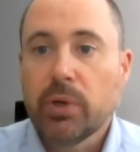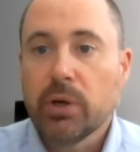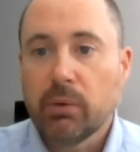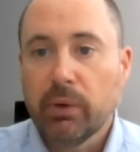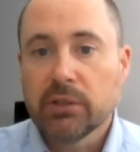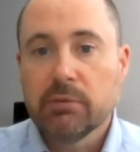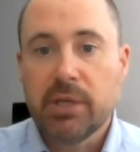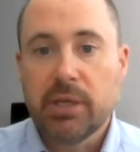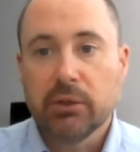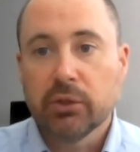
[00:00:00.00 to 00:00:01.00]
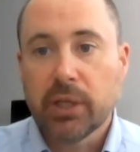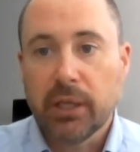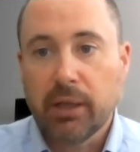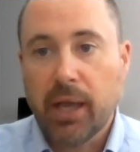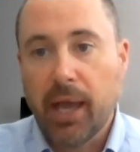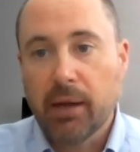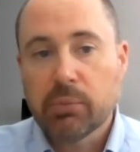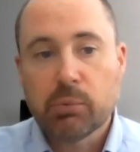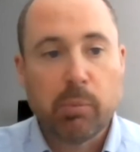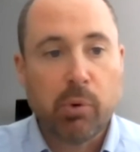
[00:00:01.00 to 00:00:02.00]
We are going to be looking at
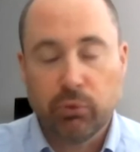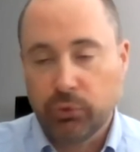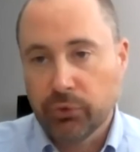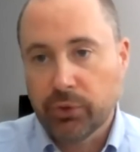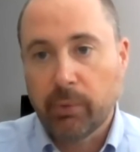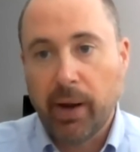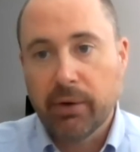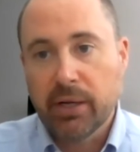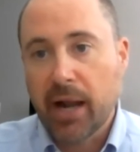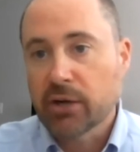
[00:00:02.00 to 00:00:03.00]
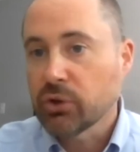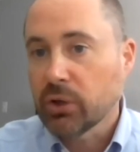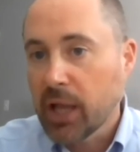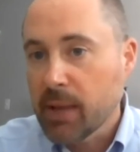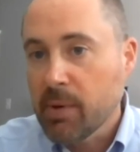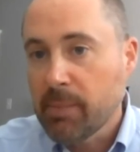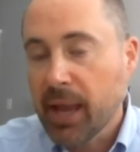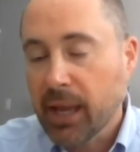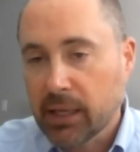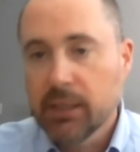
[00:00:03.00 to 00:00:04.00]
proposals around a national climate
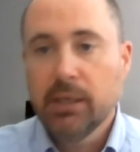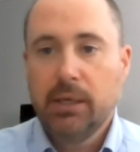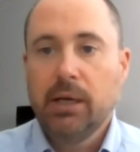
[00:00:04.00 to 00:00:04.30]
bank.